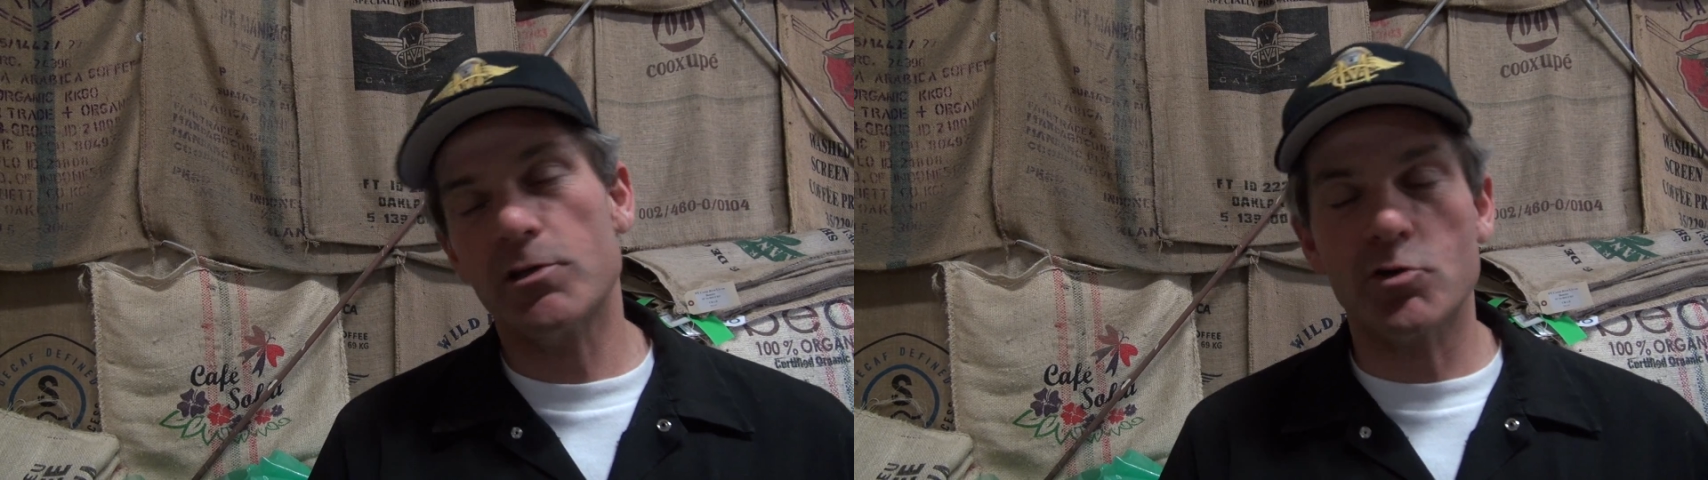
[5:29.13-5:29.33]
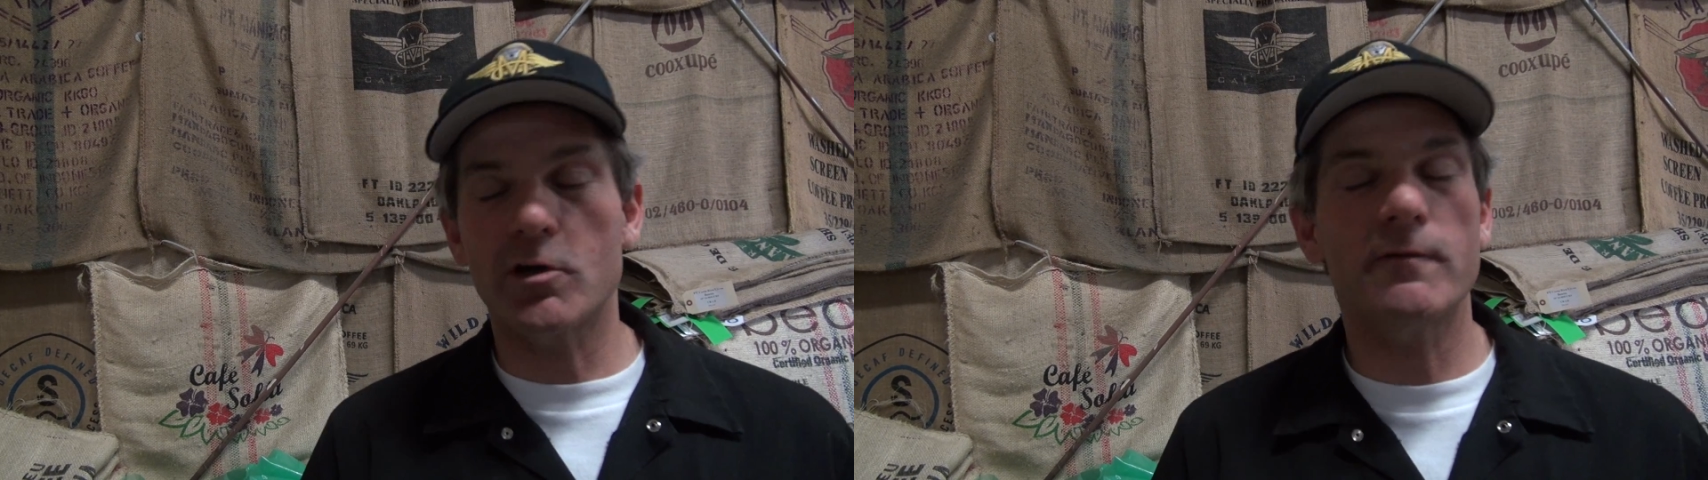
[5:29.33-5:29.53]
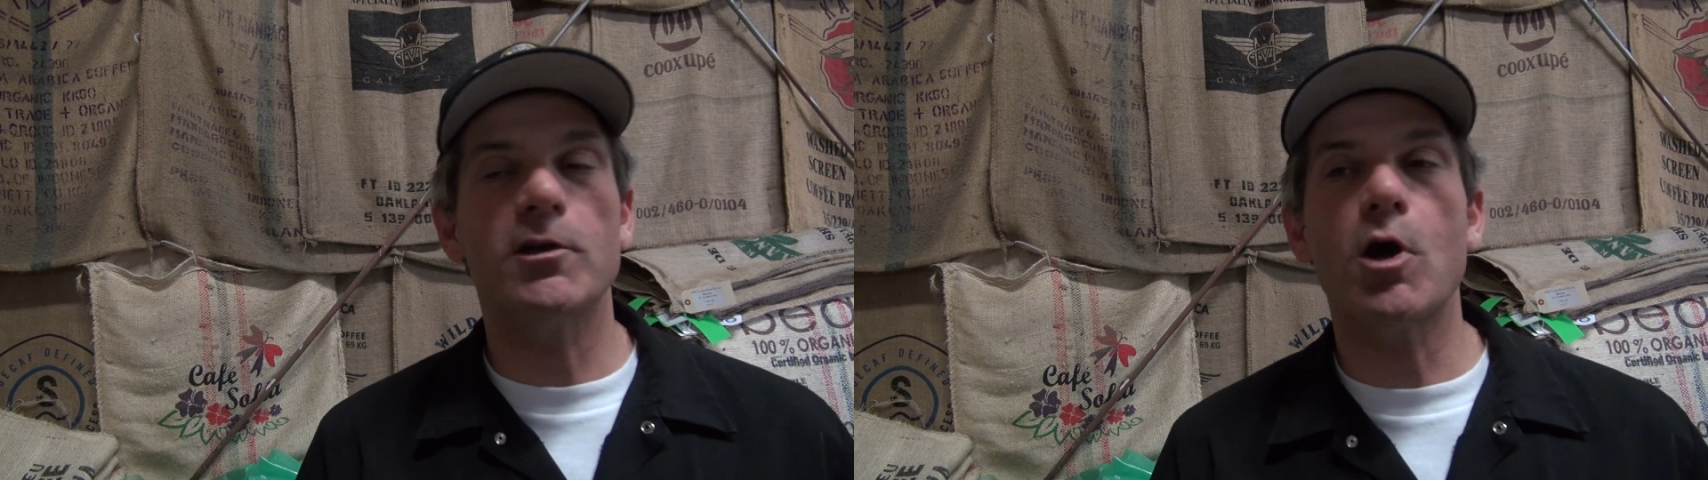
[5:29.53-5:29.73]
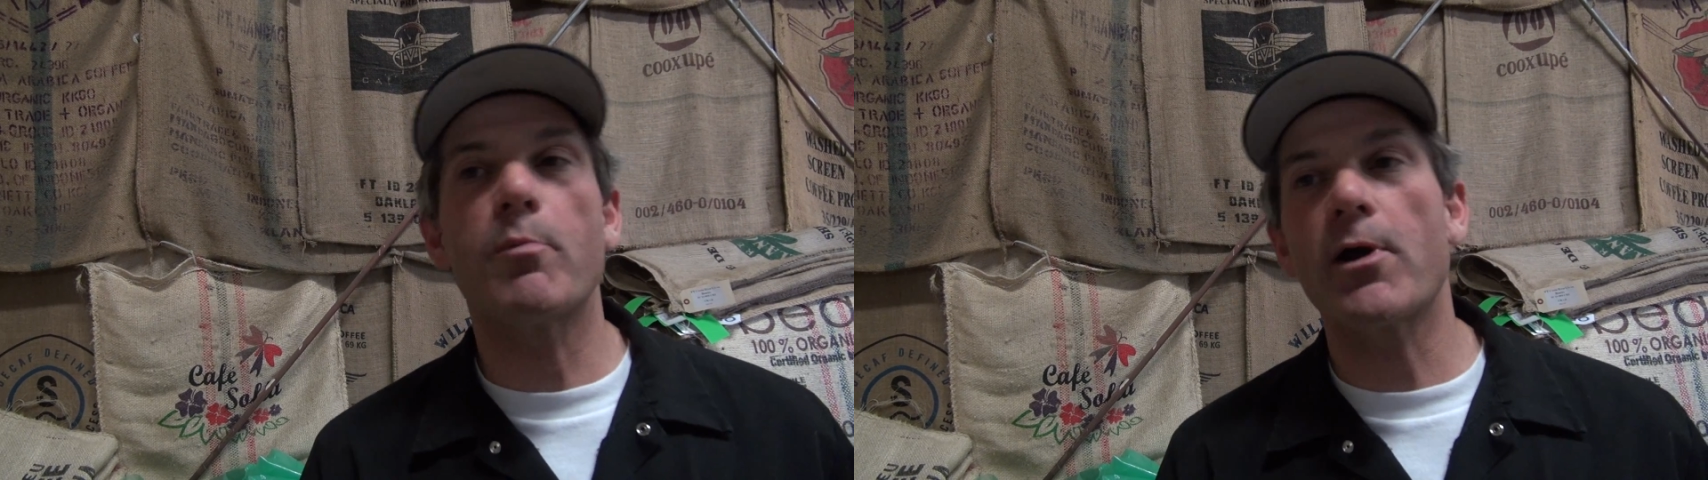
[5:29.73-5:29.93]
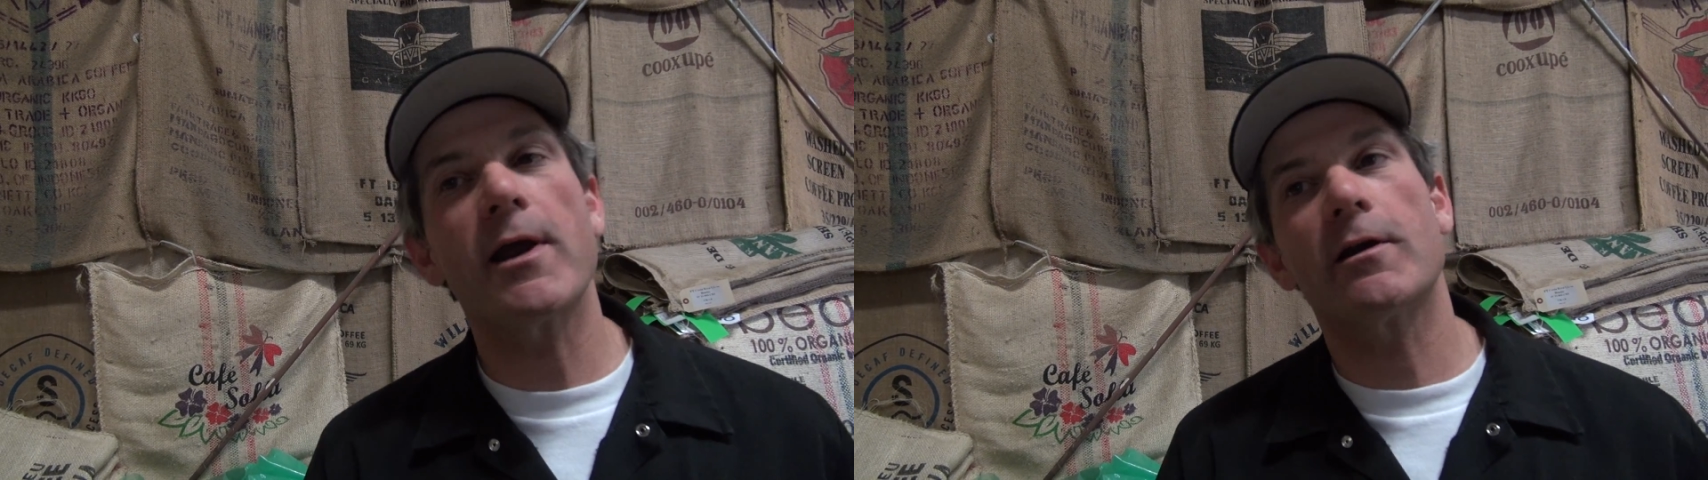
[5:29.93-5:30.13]
it's sort of a
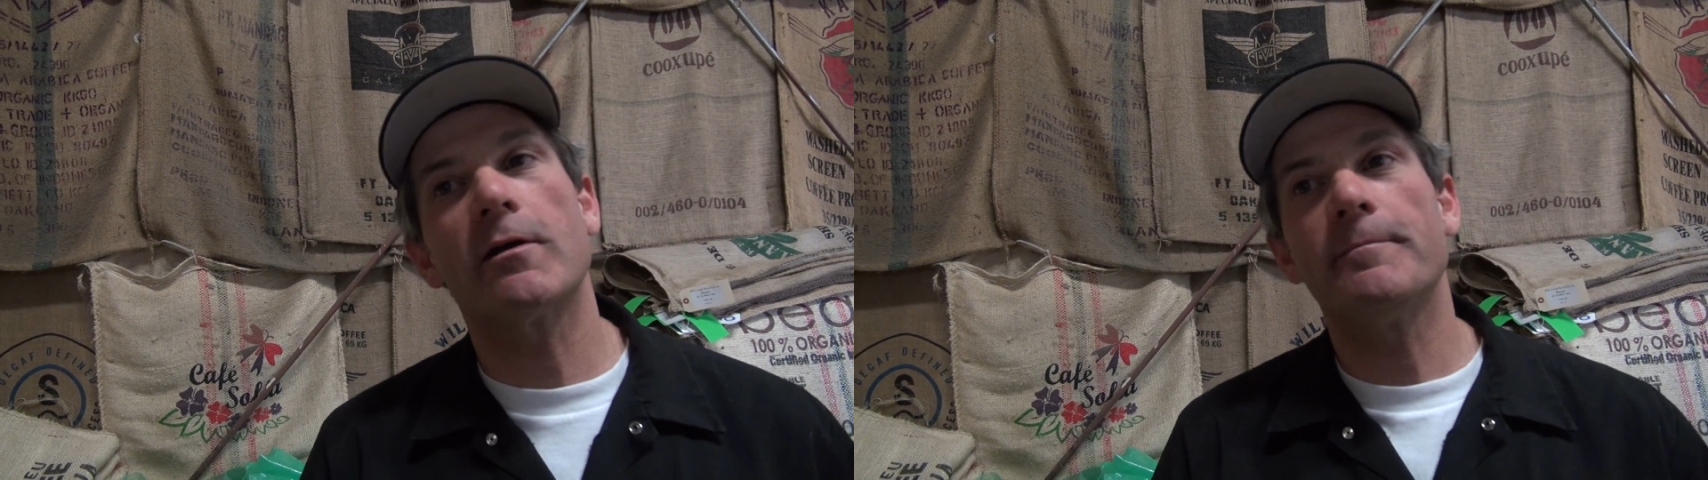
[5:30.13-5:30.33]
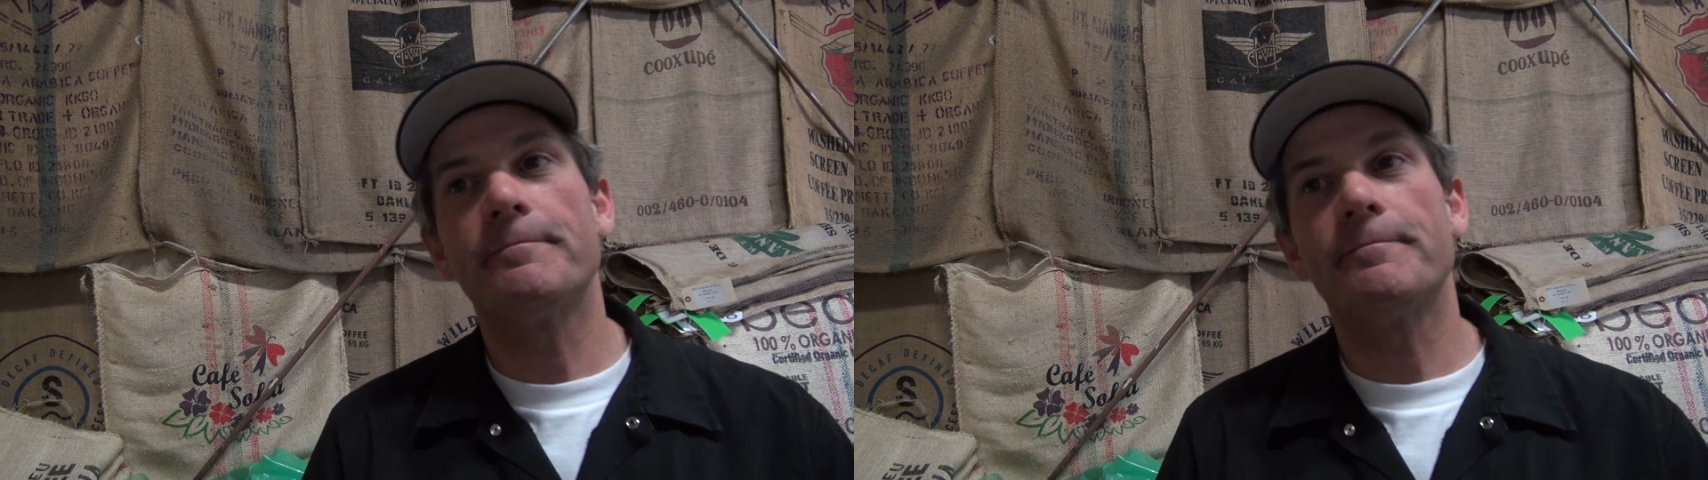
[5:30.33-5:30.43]
no-brainer.